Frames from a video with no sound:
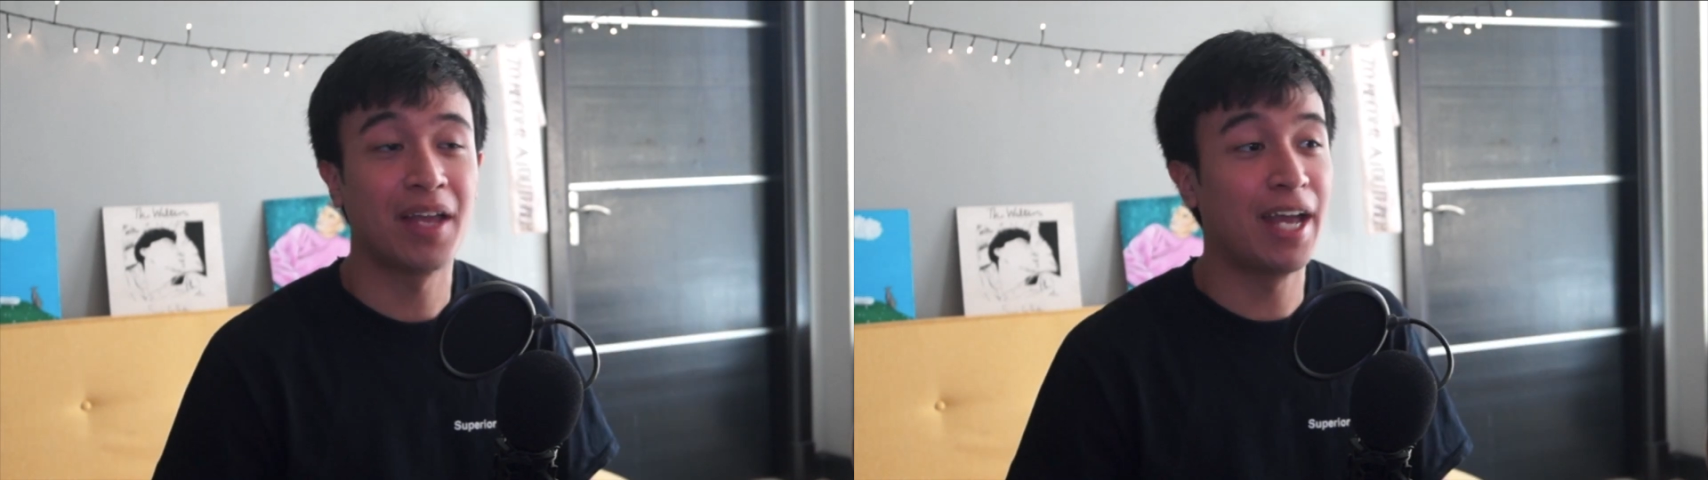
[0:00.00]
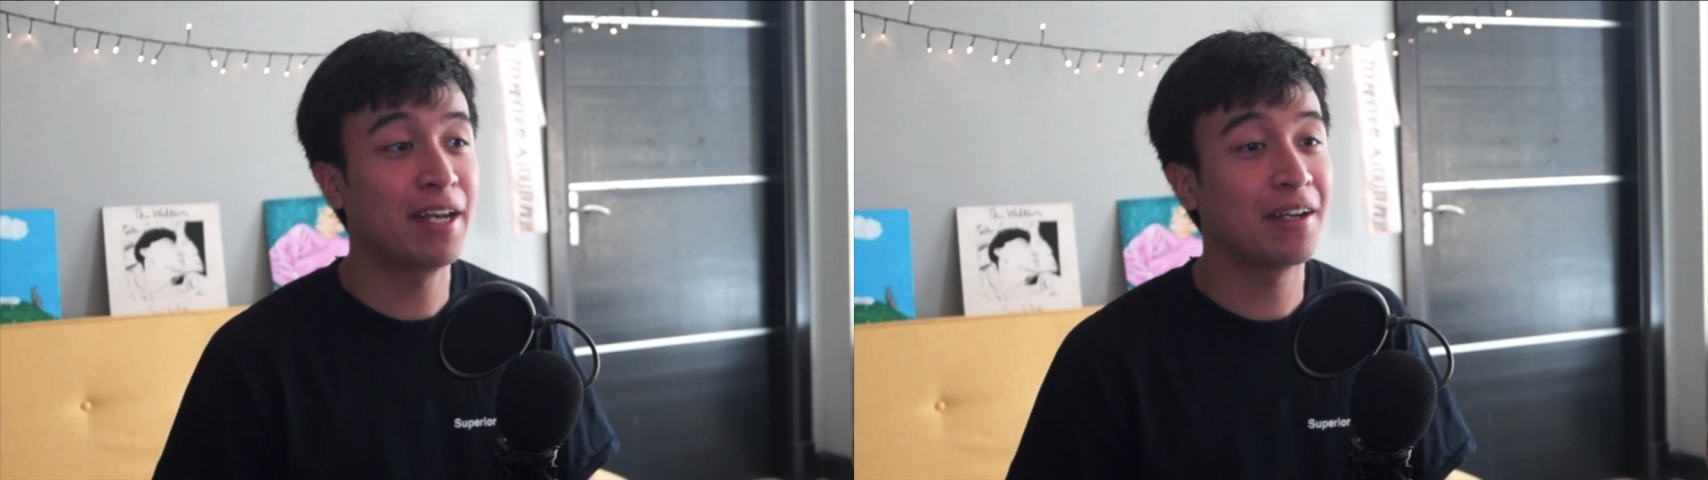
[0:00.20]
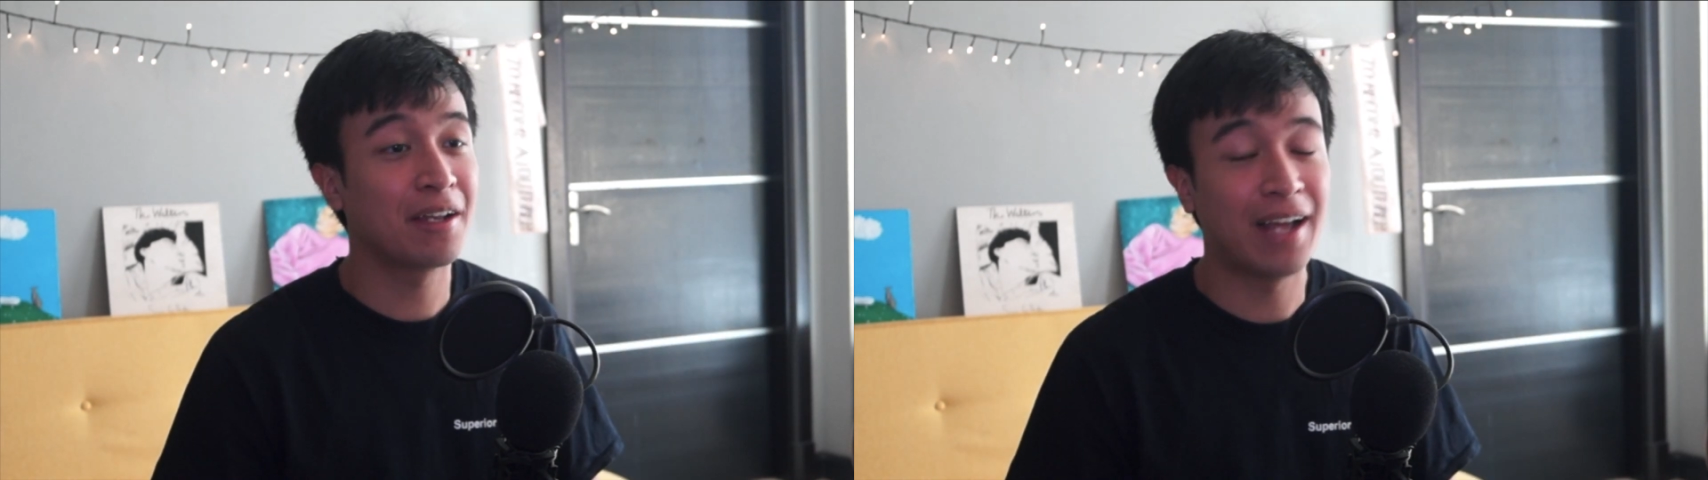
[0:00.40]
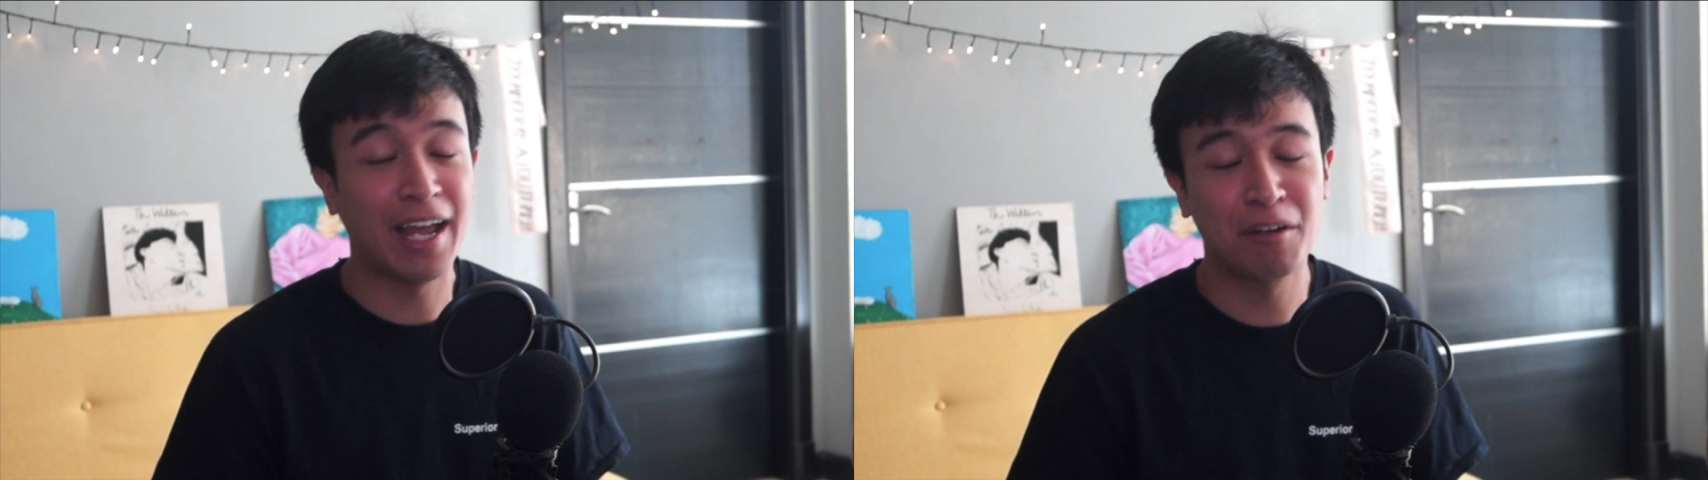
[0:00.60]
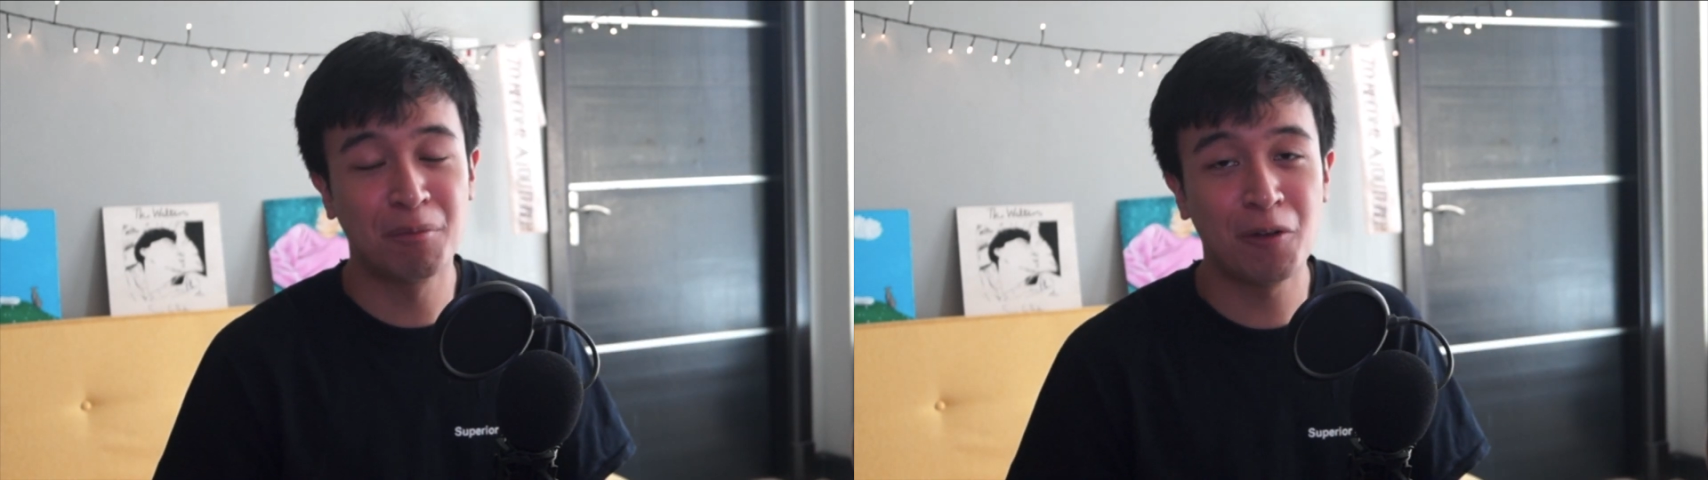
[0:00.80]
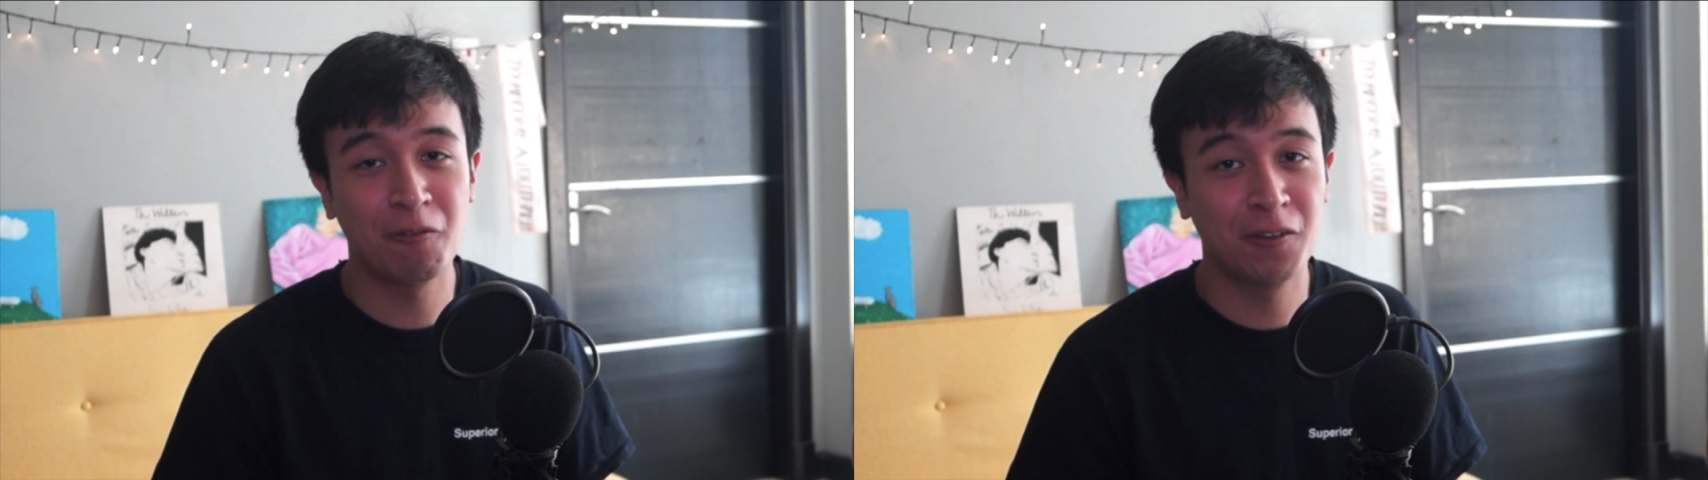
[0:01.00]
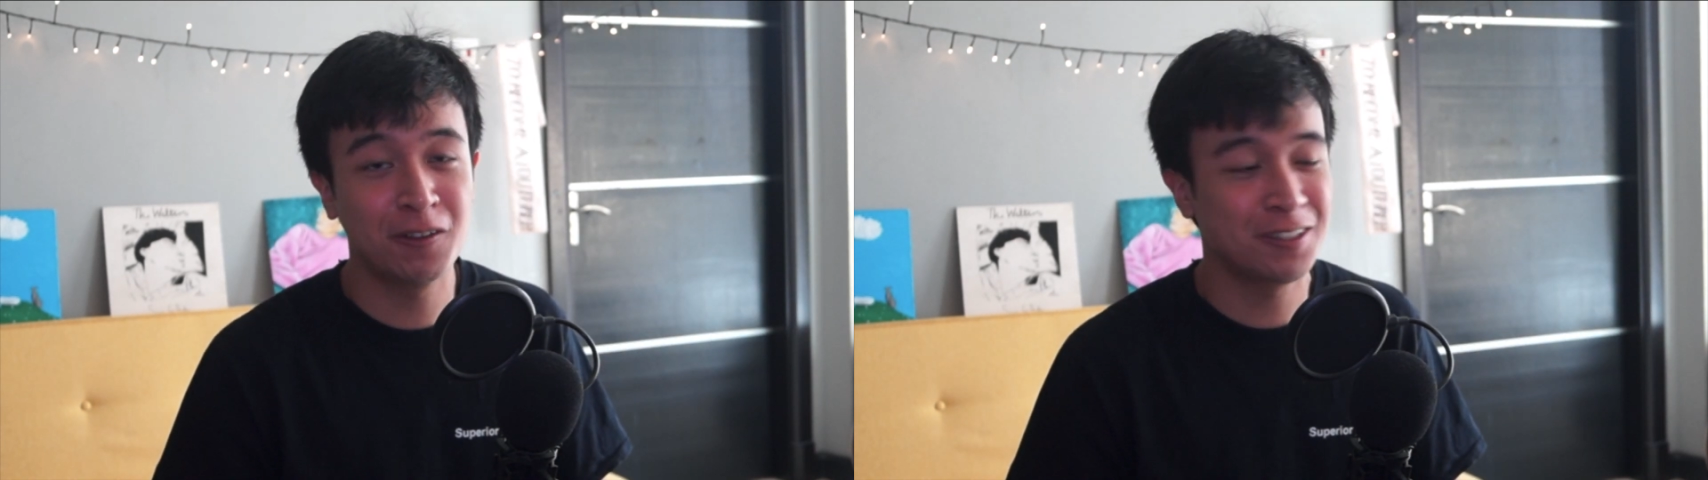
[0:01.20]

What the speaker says: And about views,